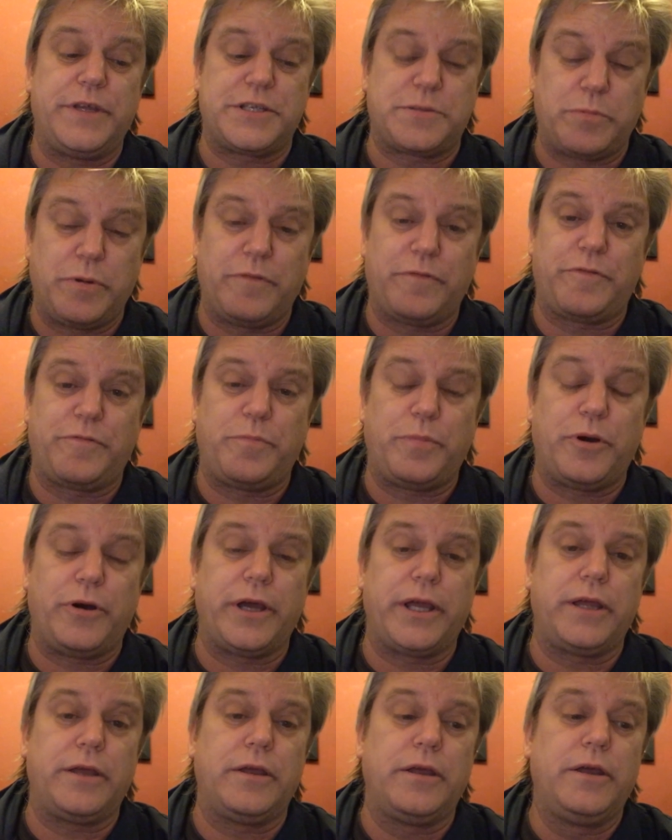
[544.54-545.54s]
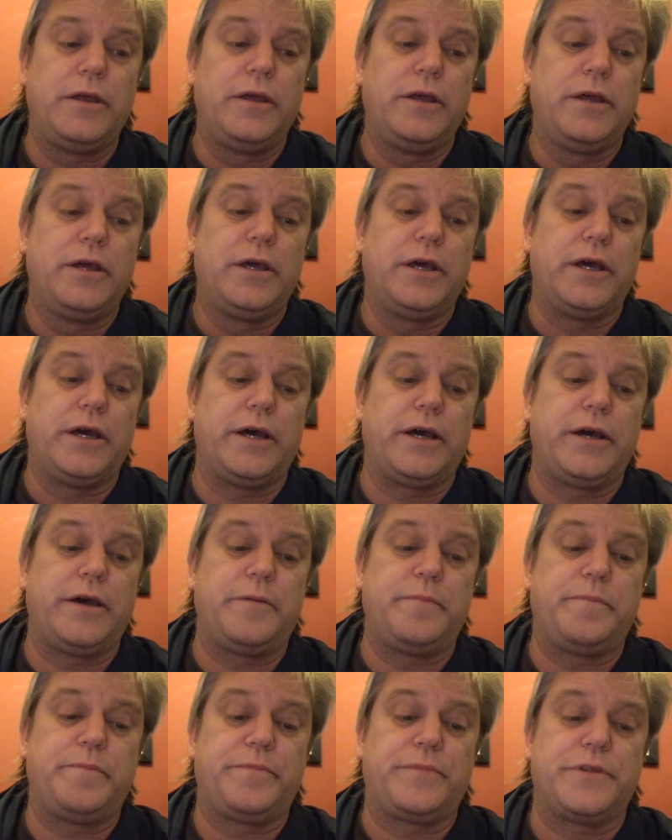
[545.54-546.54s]
this month by
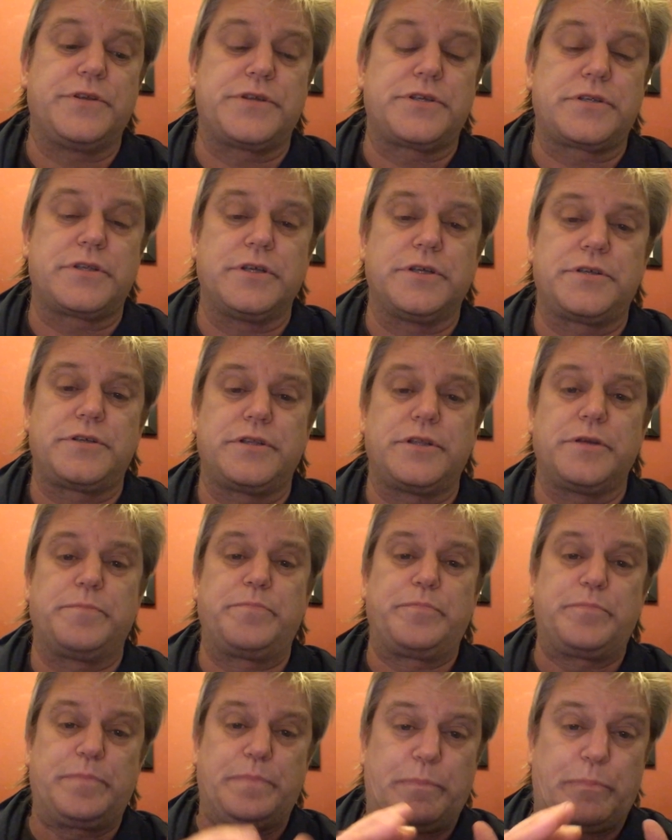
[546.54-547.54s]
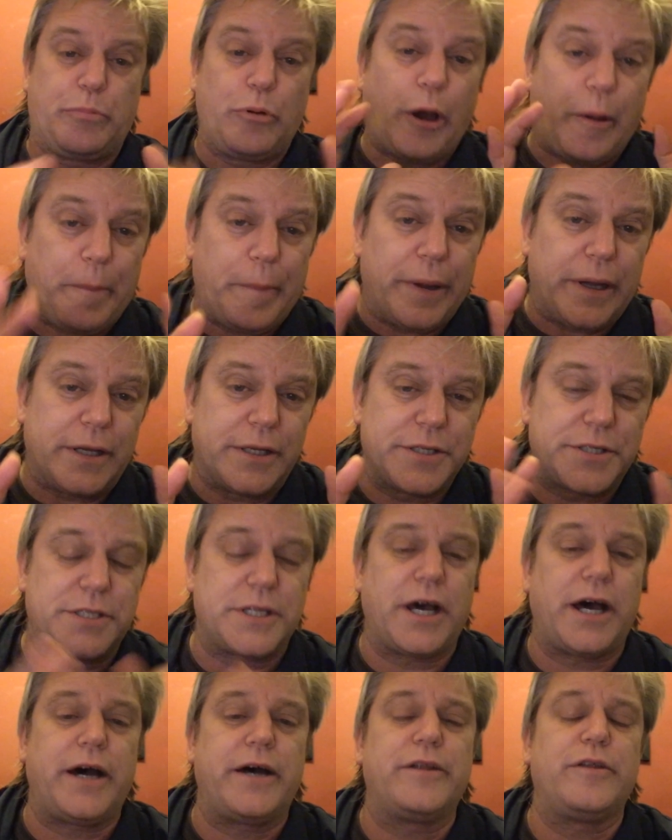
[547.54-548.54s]
the proper
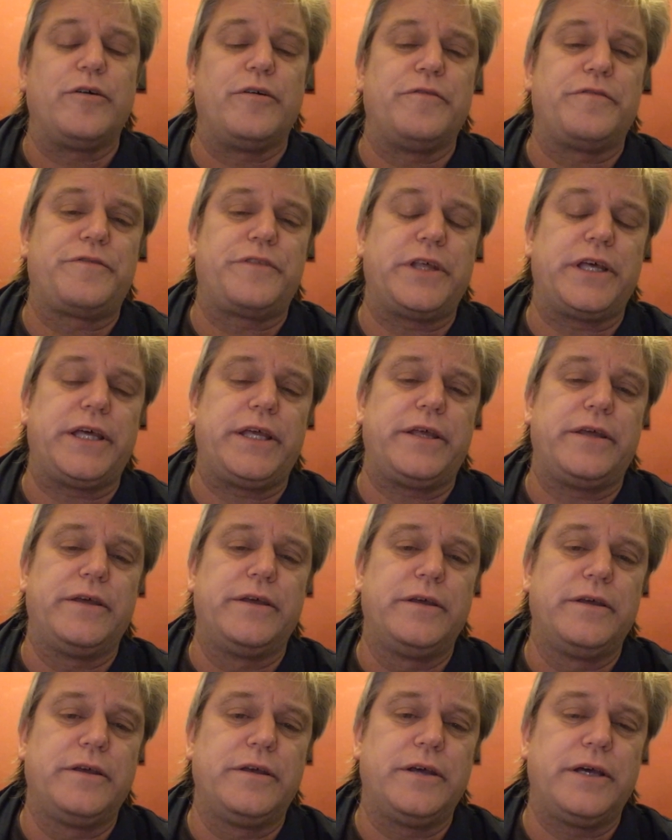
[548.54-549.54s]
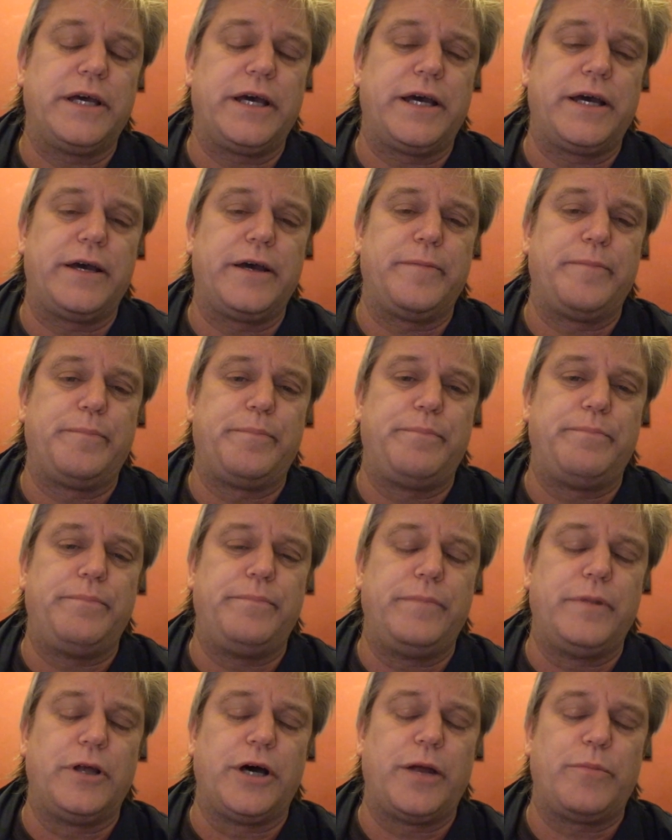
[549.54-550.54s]
start of the
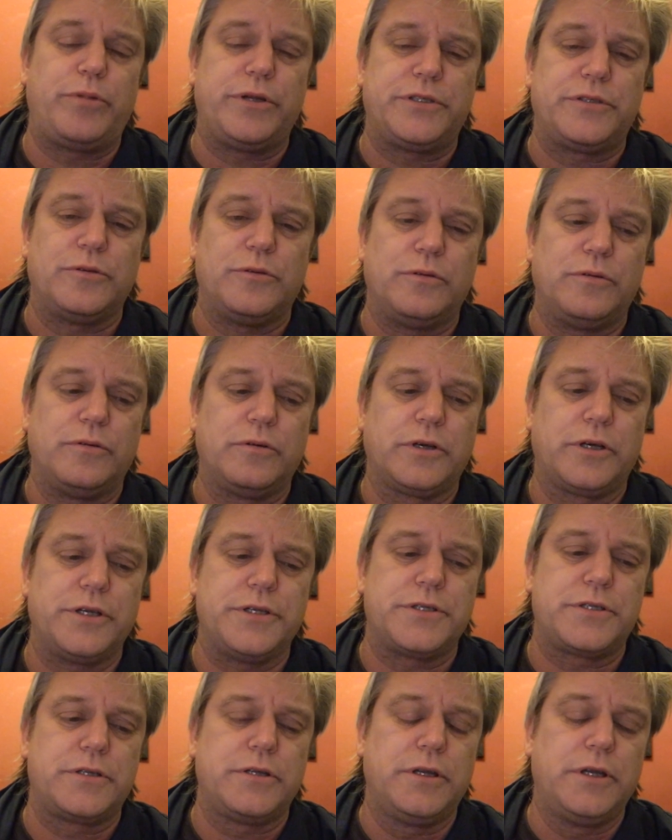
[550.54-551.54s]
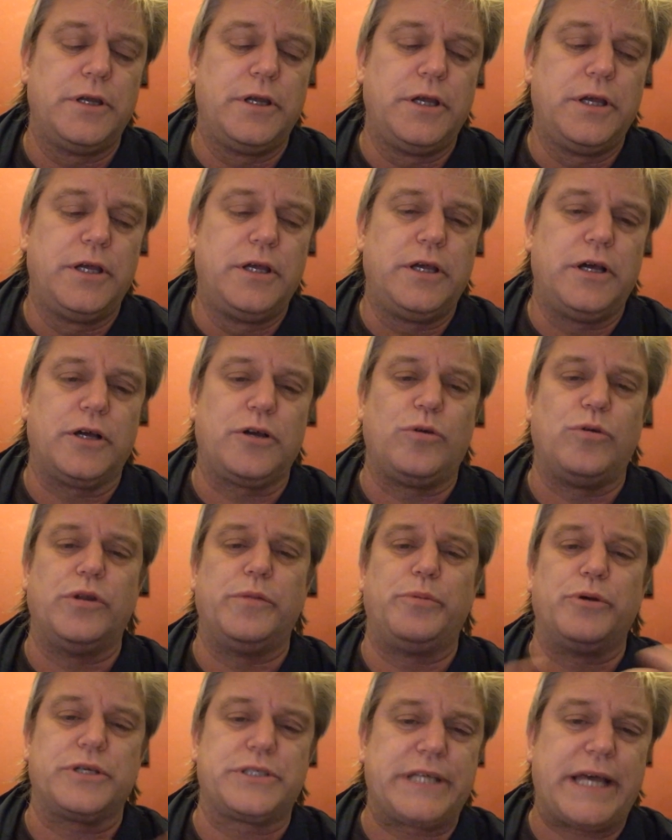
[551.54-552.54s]
library tour, because I got
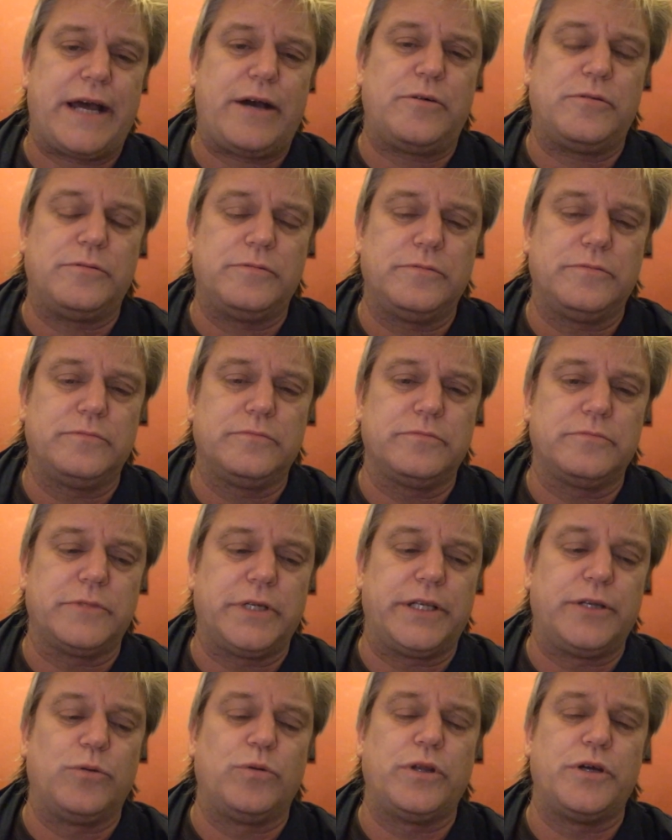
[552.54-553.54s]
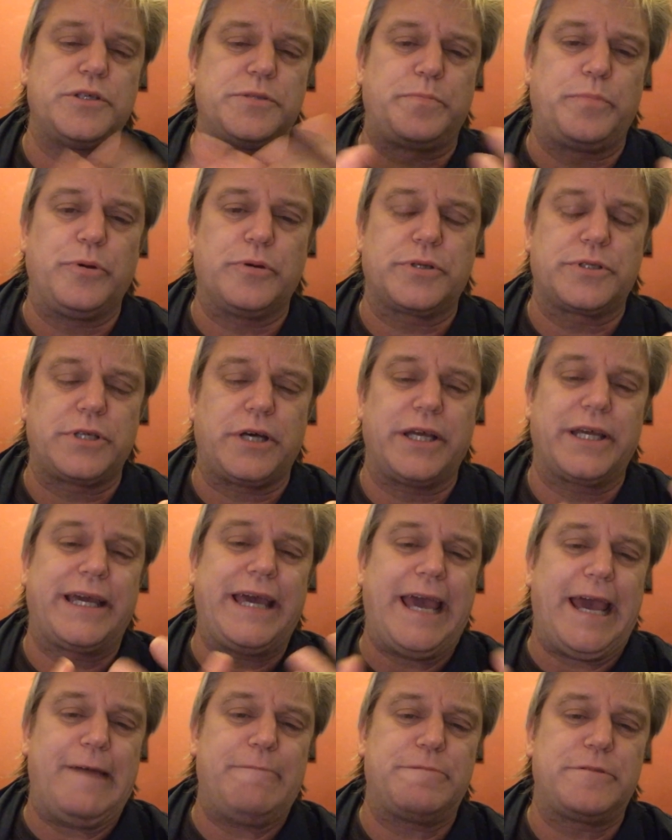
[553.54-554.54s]
all the books out and all those books that I
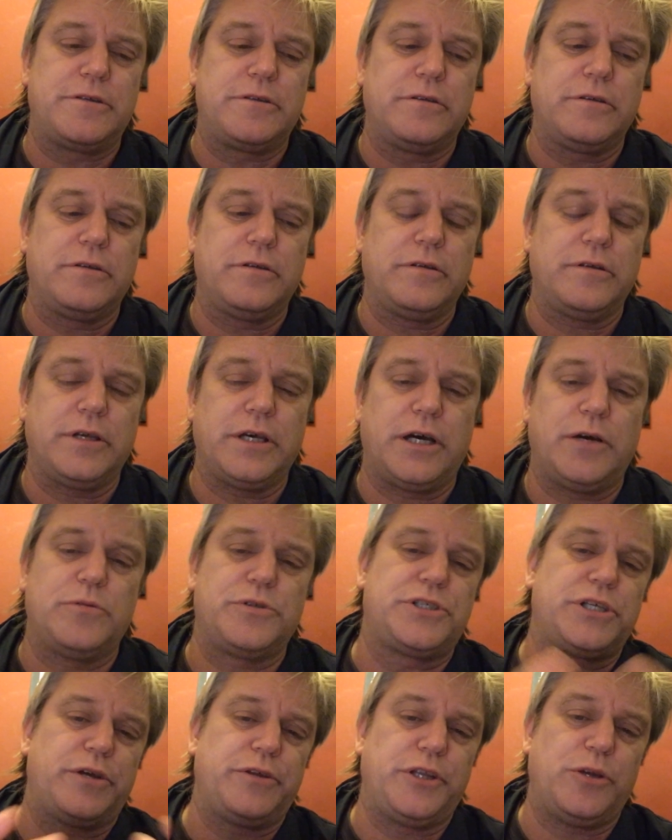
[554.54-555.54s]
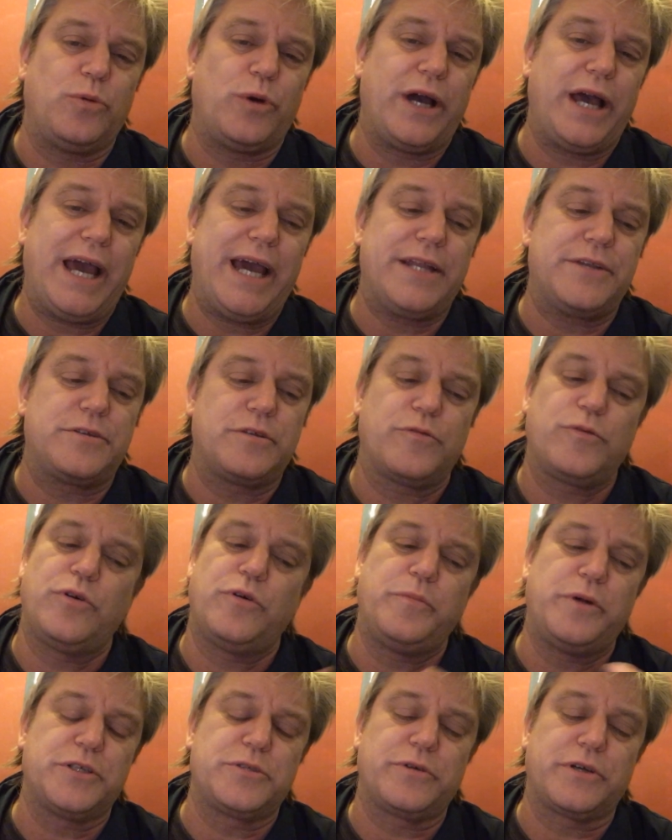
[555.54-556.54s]
kept, I was showing you what I had. So I
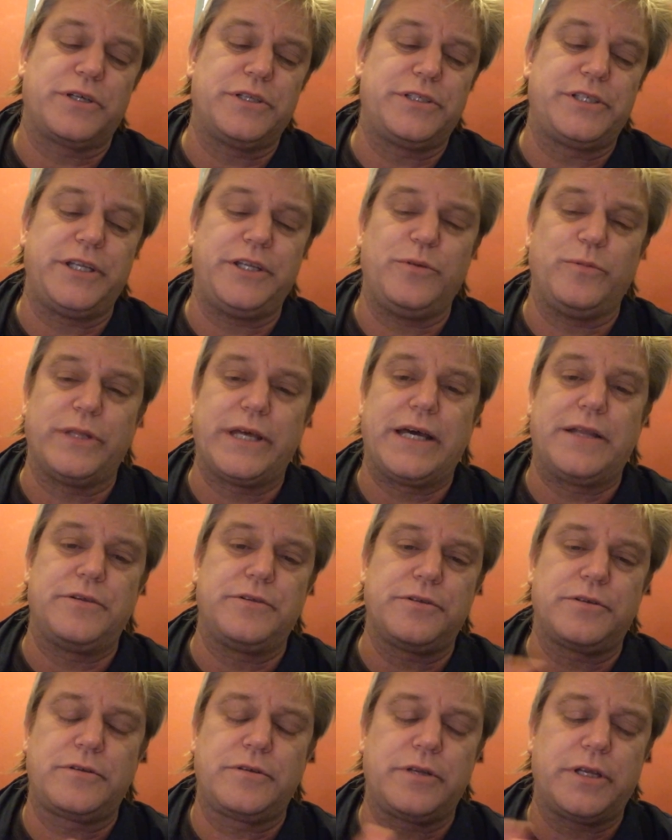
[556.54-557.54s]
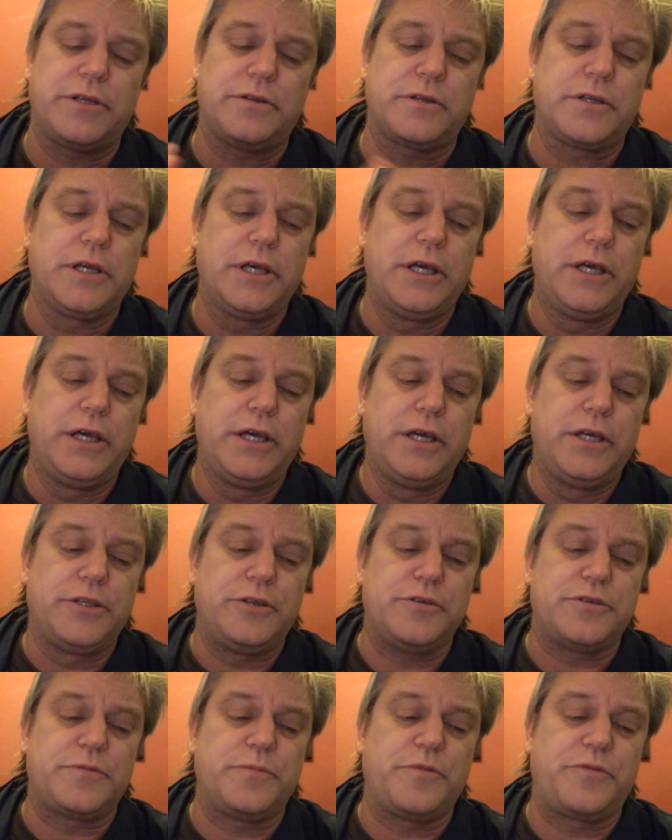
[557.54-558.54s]
thought I might as well continue with that and
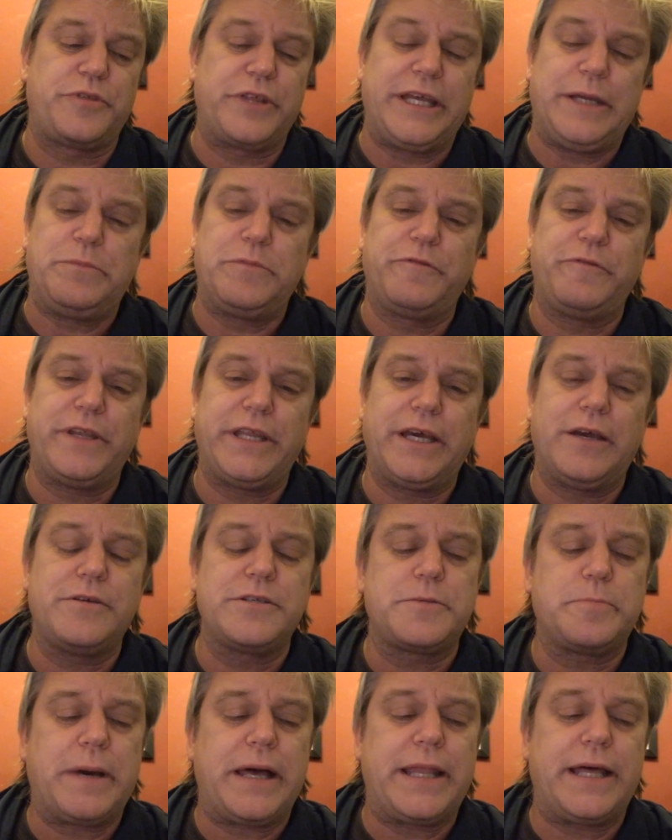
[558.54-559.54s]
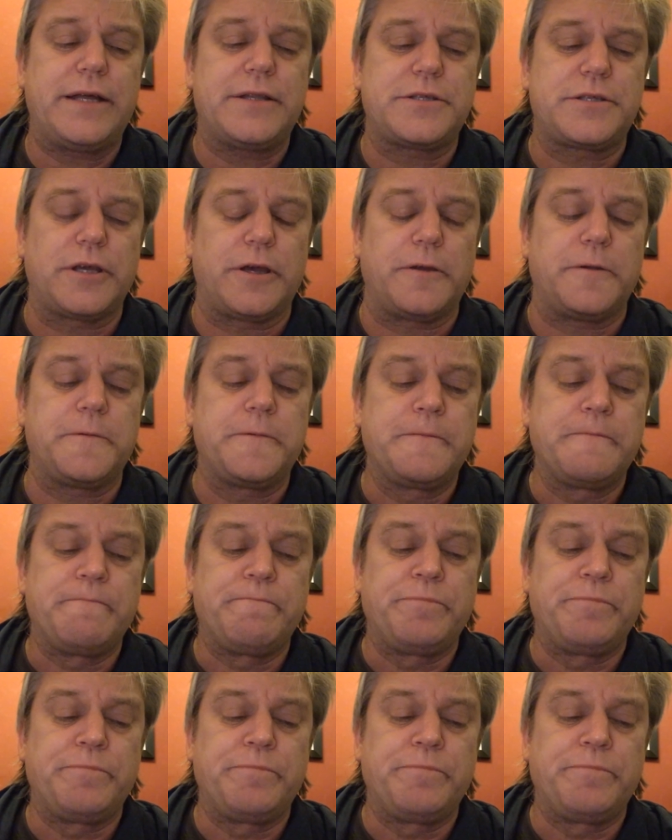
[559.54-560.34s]
do some themed videos about that. So